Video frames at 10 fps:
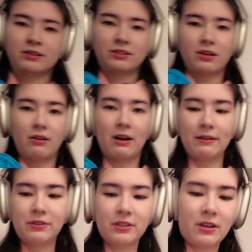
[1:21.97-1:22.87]
So I've
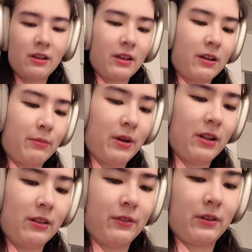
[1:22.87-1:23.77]
just got like a
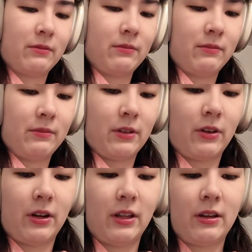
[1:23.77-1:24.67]
ball of
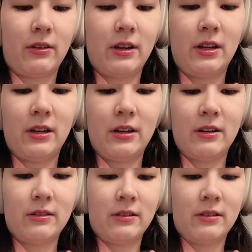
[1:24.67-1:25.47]
acrylic right here.